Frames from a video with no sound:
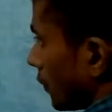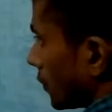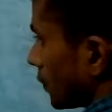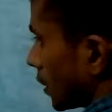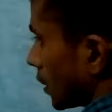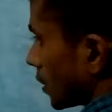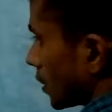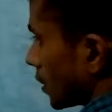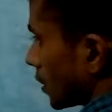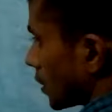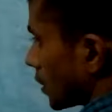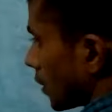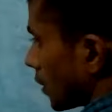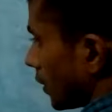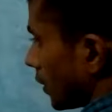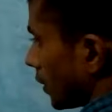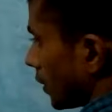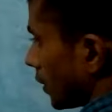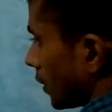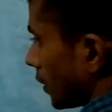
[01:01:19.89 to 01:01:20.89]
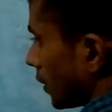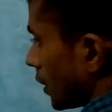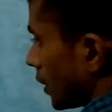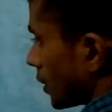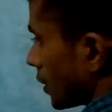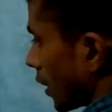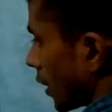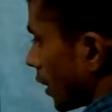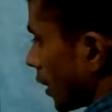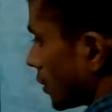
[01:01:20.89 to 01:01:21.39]
11.
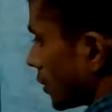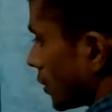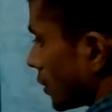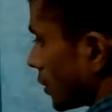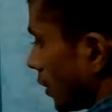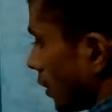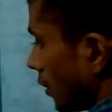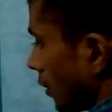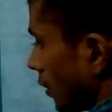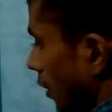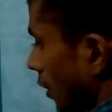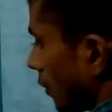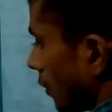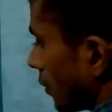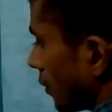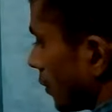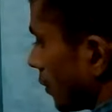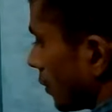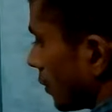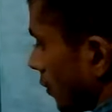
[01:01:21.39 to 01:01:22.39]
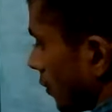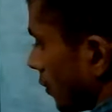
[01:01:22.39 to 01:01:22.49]
This is the 11th year.